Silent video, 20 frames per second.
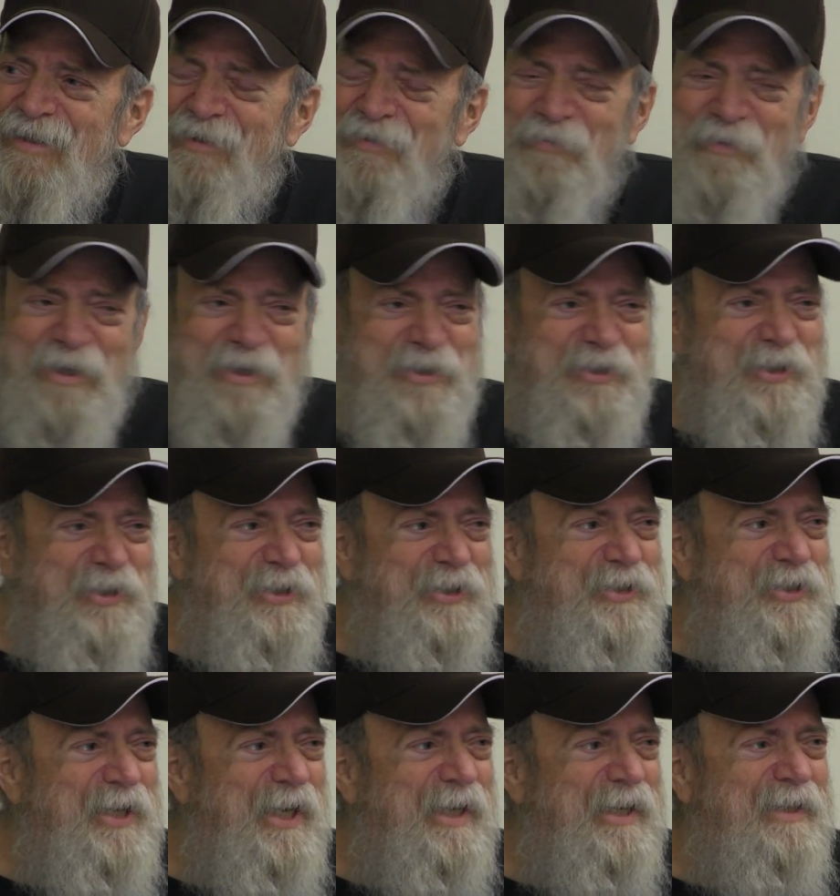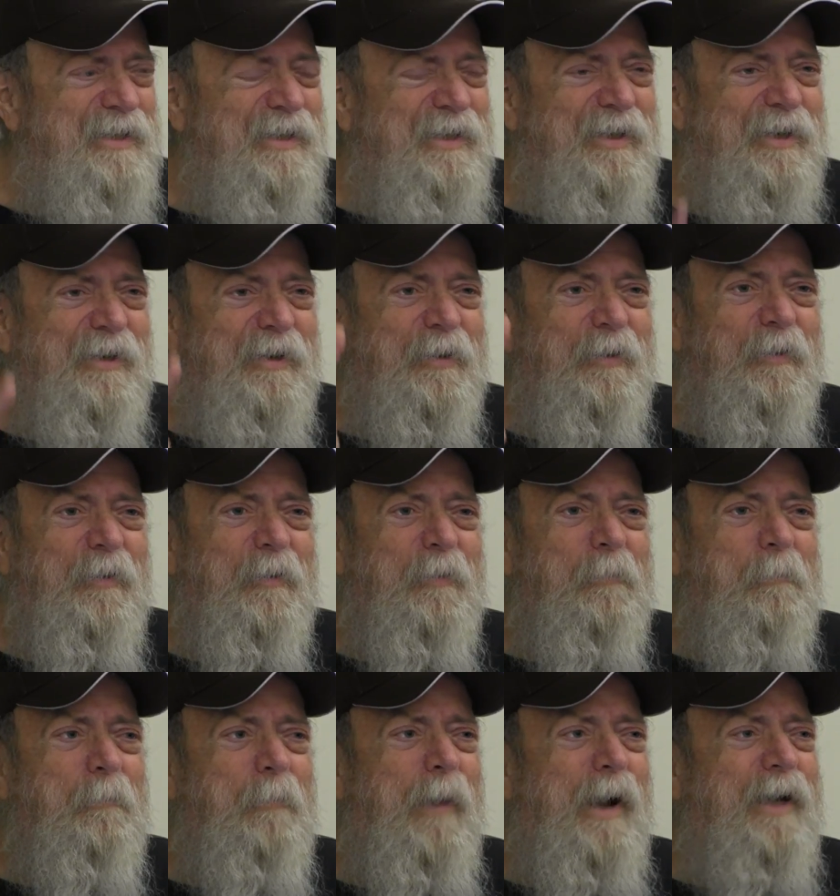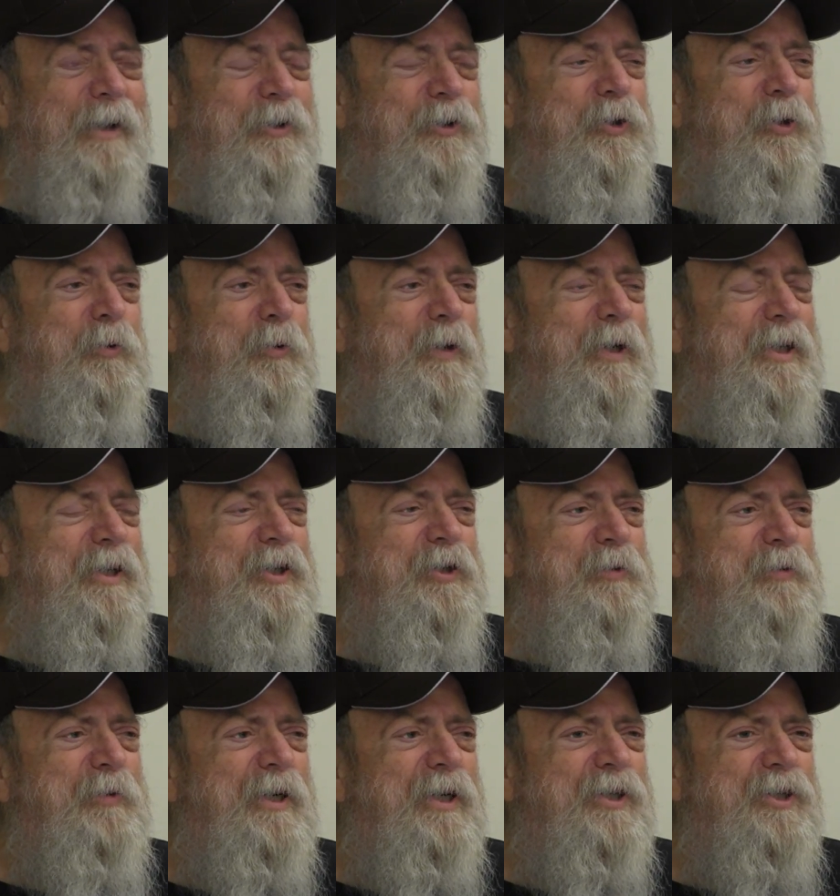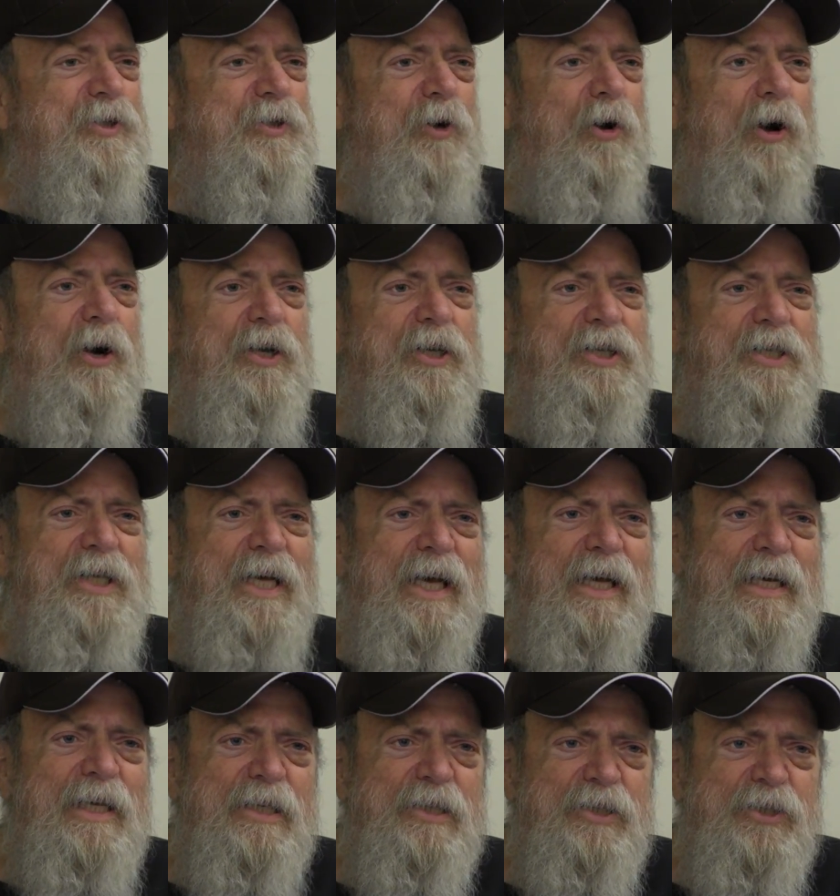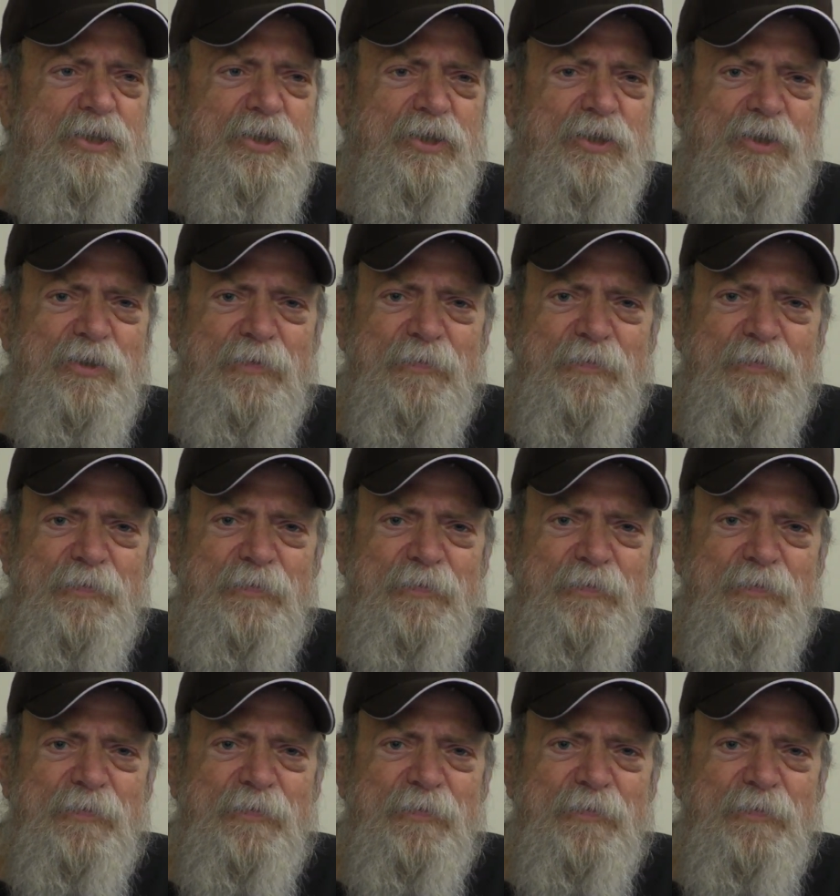when she said, my two interests are tennis